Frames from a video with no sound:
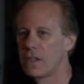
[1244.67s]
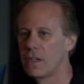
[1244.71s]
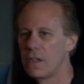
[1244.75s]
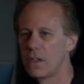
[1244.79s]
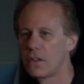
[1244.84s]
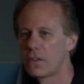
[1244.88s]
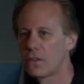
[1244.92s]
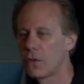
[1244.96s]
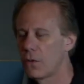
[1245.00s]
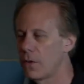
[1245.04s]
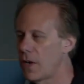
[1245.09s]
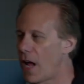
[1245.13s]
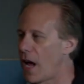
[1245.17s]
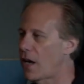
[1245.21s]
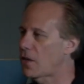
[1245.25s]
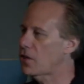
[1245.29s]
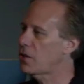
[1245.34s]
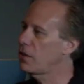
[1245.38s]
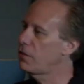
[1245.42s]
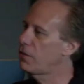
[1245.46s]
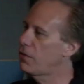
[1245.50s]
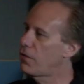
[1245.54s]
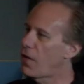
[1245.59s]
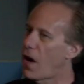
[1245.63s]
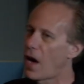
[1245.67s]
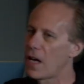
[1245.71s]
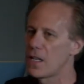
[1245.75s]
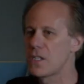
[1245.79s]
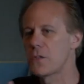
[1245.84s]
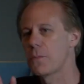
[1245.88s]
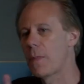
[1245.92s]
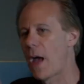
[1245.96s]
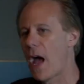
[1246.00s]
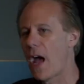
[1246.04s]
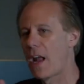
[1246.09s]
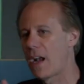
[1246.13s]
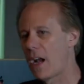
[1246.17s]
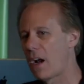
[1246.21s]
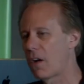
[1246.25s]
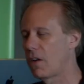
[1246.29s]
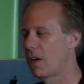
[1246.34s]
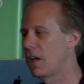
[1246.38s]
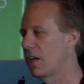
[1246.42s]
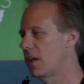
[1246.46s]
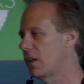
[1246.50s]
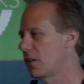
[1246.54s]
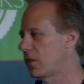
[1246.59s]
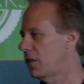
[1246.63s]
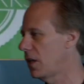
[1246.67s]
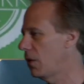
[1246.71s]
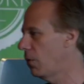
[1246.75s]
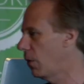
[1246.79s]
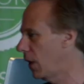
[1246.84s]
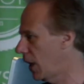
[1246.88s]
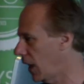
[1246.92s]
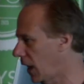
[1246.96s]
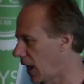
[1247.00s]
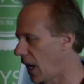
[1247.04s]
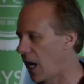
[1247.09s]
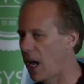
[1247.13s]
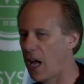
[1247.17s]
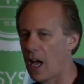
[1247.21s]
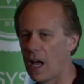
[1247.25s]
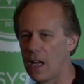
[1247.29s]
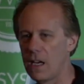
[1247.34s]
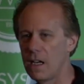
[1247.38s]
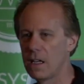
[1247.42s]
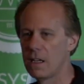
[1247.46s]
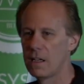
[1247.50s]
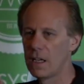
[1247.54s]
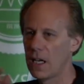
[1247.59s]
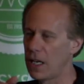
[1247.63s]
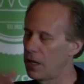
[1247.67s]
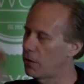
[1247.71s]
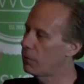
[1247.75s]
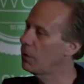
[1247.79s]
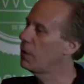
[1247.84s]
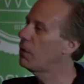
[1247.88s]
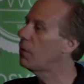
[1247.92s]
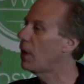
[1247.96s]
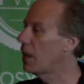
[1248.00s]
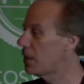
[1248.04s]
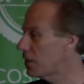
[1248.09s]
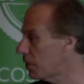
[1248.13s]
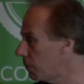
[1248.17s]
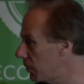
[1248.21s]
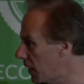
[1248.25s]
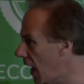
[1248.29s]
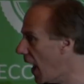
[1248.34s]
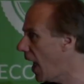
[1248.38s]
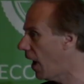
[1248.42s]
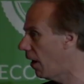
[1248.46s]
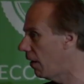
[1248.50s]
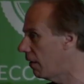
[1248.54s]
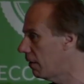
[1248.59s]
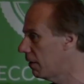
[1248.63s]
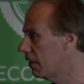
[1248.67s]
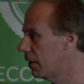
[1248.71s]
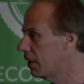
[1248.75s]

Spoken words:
So it actually finds bad areas when it can, and it rewrites them down.